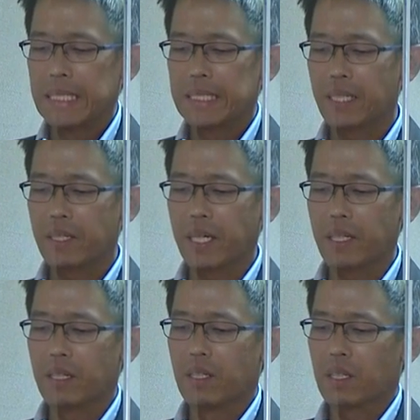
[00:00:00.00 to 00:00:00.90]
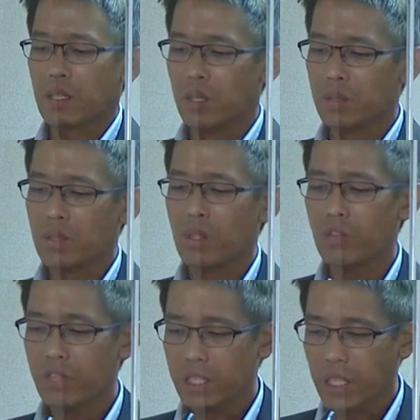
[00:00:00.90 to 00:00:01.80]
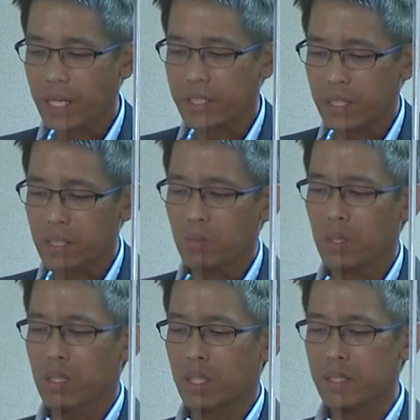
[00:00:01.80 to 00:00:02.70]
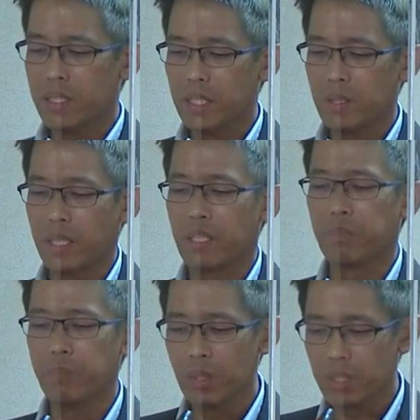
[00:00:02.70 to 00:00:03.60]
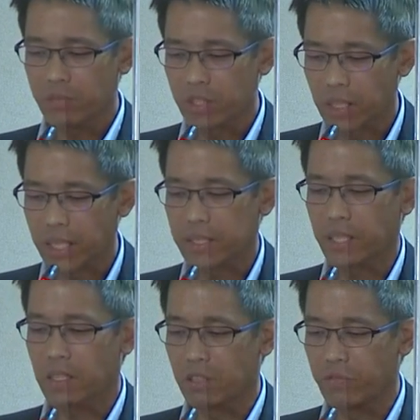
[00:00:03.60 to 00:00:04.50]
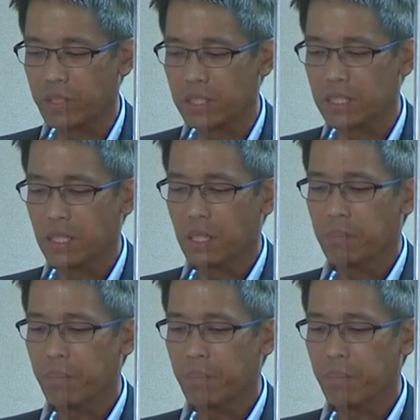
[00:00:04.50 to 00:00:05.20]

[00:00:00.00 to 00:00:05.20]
said that, quote, overcharging would constitute an abuse of trust and confidence